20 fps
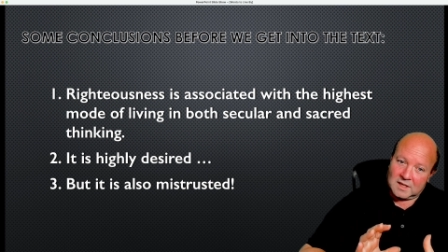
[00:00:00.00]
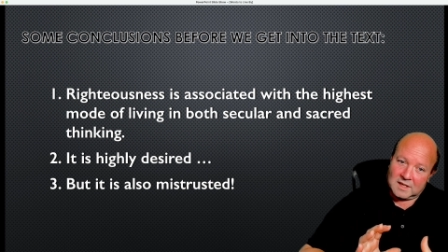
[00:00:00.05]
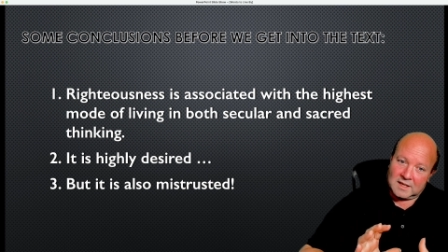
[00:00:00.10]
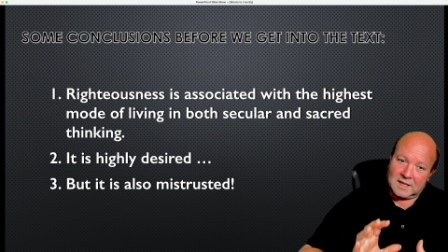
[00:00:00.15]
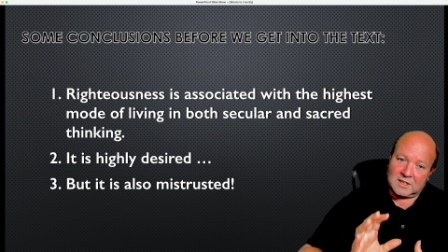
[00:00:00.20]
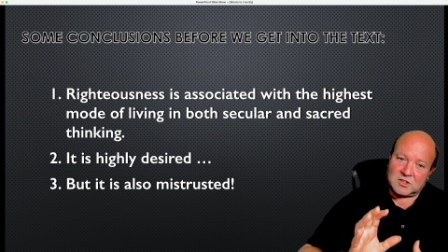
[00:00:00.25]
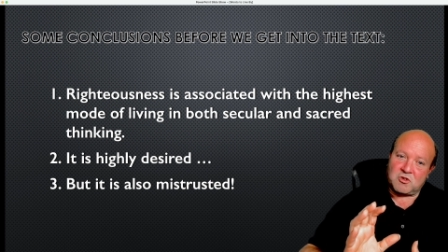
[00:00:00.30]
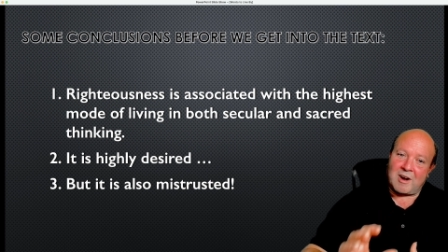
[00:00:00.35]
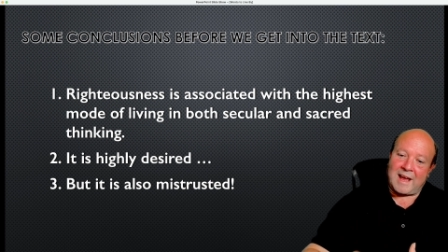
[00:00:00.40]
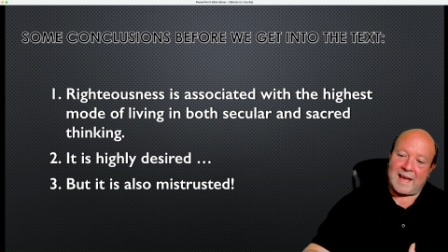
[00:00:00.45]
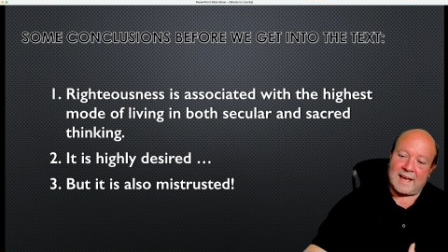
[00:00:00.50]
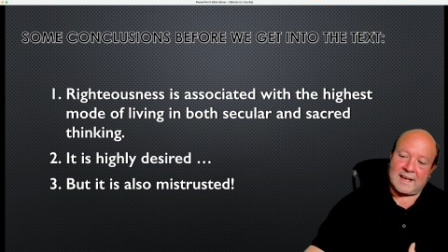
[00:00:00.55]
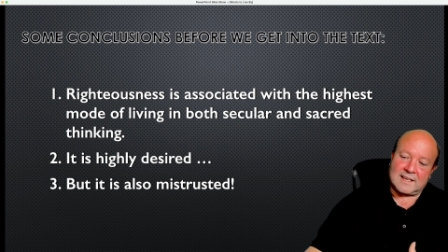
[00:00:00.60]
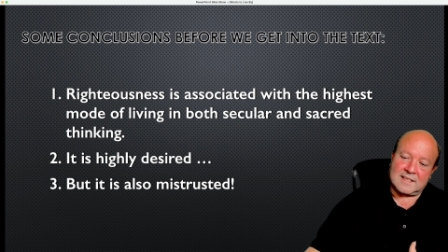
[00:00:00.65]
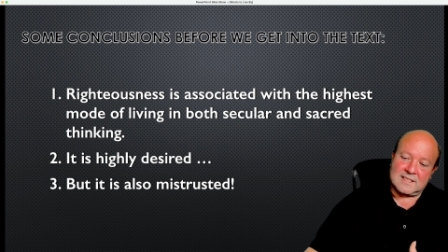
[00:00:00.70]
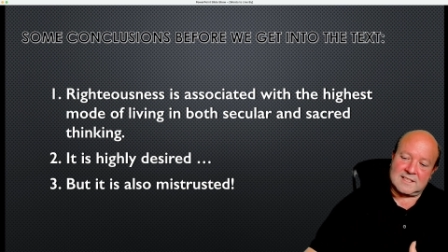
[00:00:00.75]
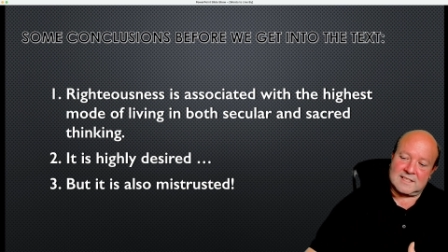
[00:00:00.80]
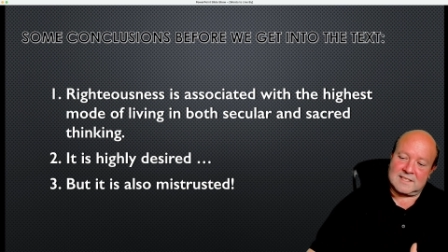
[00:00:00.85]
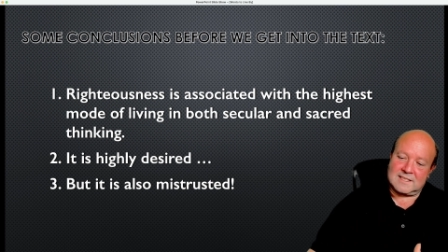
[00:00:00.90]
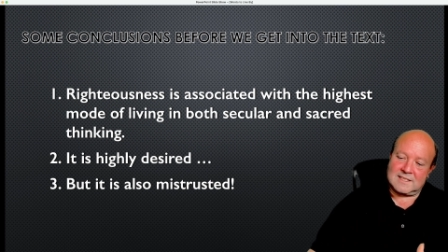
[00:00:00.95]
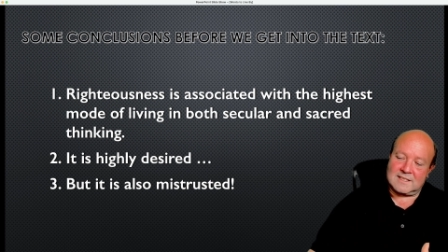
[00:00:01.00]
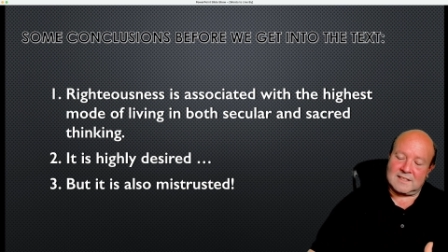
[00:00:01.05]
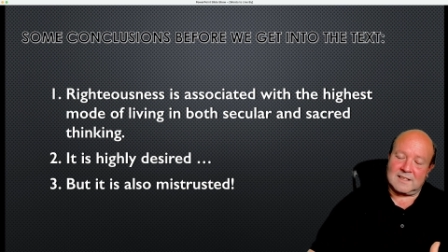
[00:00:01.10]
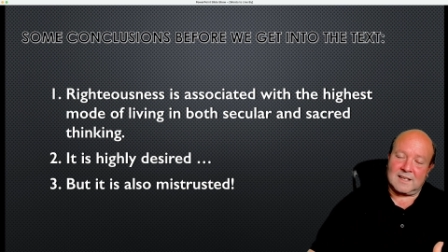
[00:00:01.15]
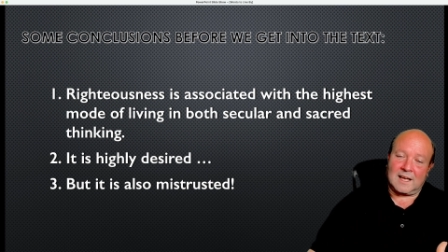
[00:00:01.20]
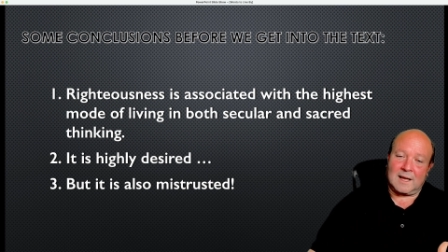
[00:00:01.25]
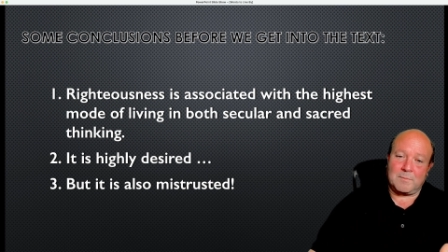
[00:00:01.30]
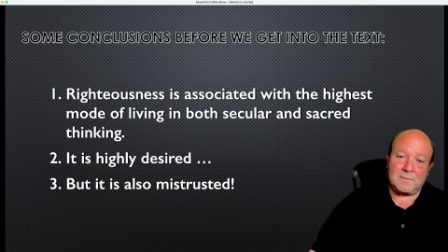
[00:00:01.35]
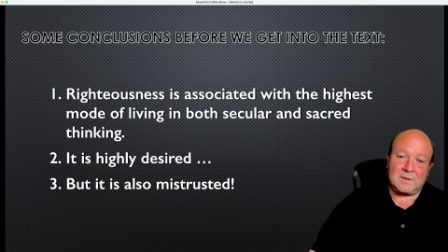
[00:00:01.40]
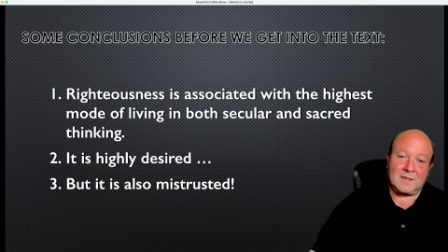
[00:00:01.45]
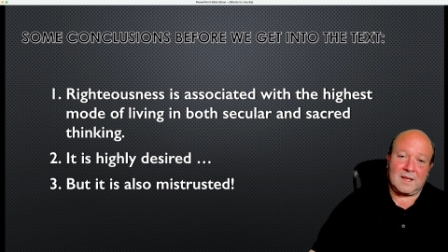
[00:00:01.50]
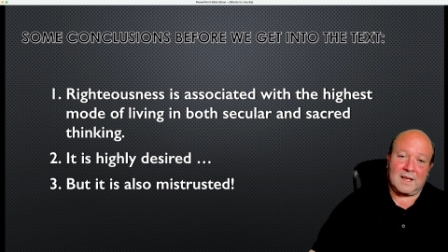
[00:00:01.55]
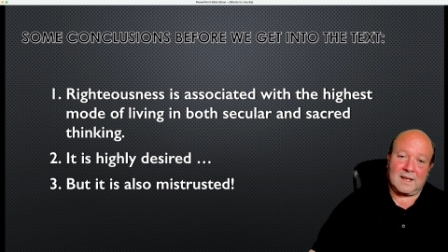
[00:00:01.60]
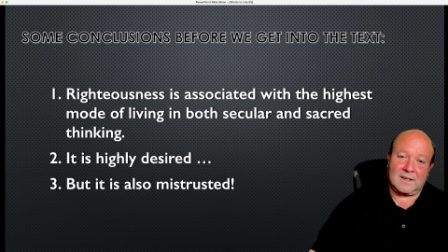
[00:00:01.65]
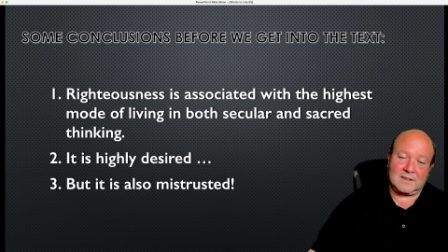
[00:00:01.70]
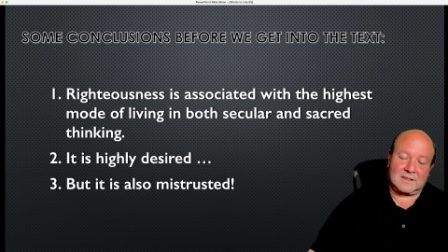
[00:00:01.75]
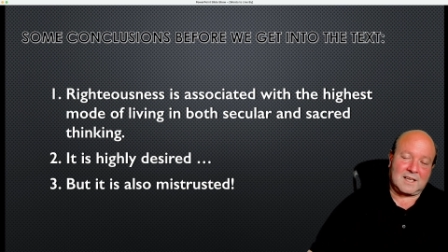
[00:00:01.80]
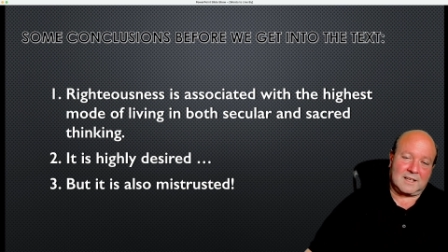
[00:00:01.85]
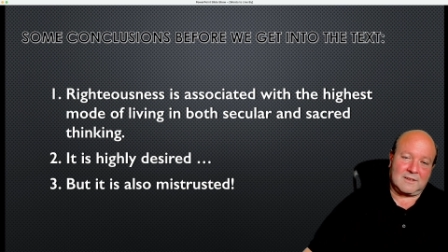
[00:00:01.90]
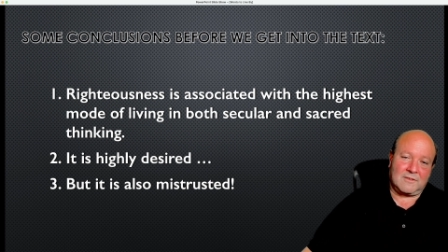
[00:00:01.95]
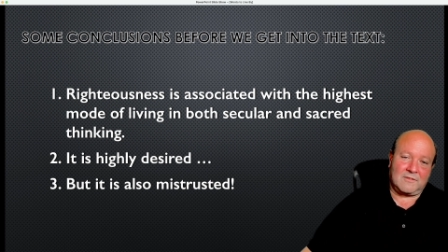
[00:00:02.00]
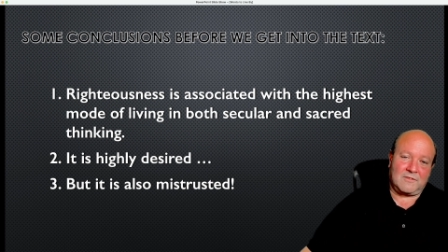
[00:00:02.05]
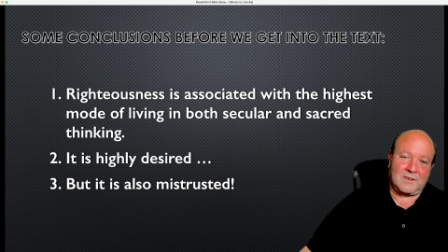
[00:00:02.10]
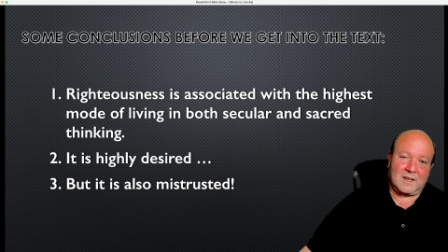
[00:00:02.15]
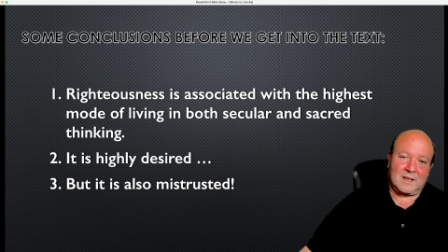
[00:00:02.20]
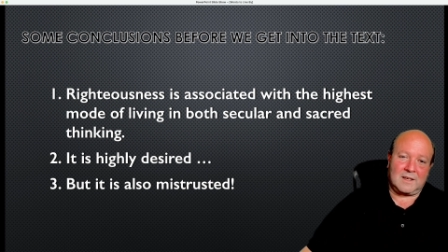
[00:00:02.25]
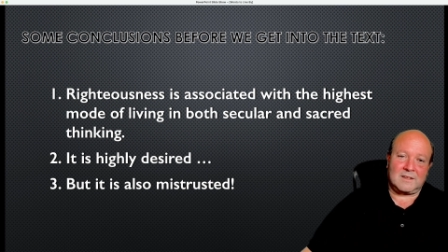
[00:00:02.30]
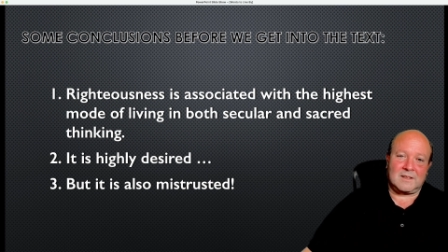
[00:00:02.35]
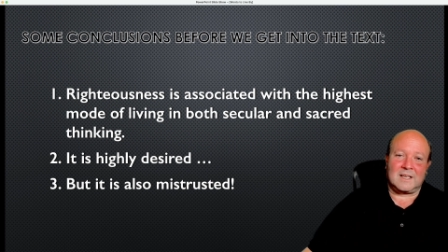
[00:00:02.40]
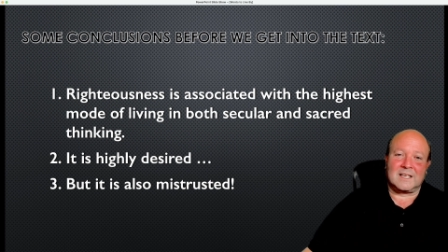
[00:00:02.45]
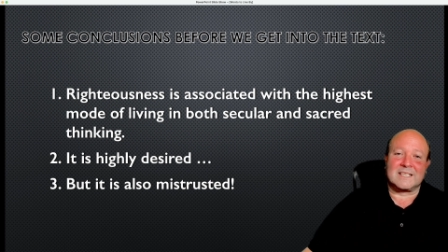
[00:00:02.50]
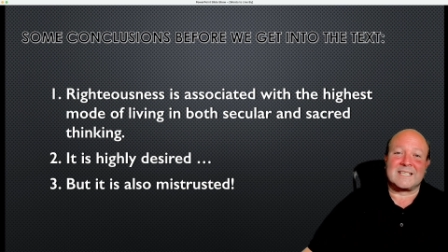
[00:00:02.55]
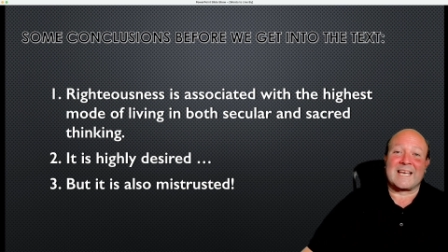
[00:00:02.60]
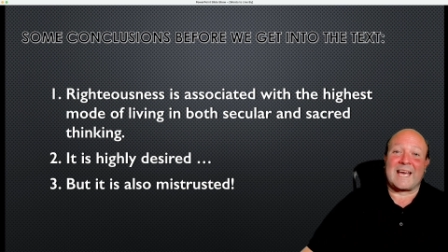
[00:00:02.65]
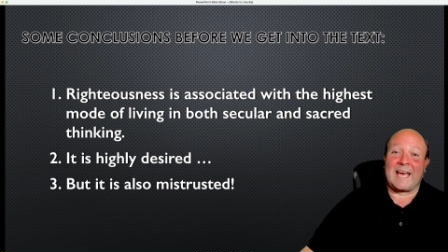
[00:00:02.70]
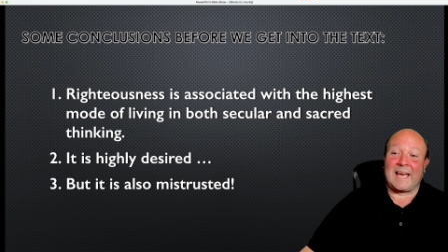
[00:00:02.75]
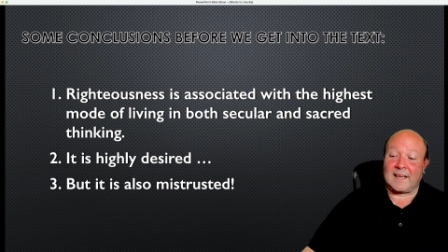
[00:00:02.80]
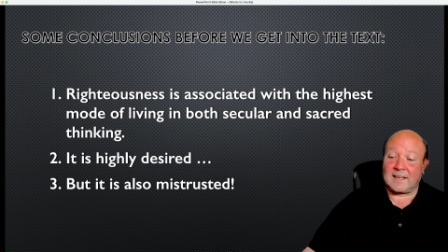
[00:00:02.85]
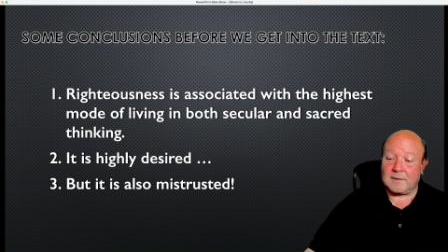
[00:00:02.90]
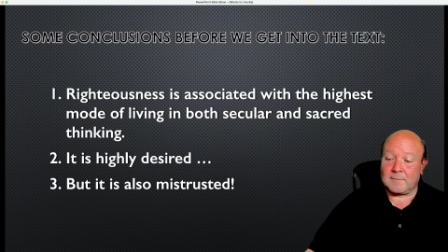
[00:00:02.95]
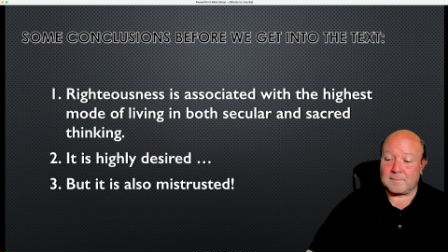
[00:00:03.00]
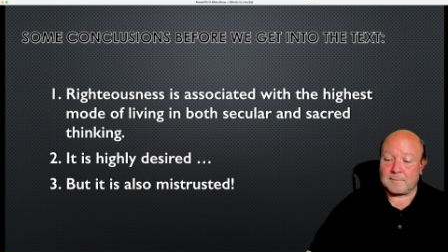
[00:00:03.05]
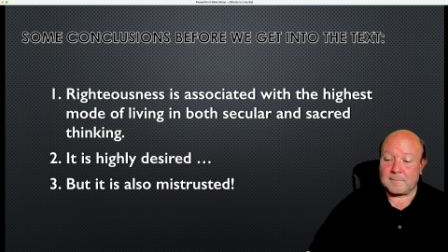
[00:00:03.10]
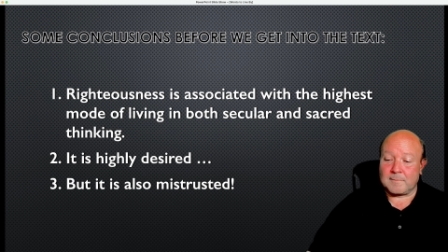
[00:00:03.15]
attracts a kind of attack.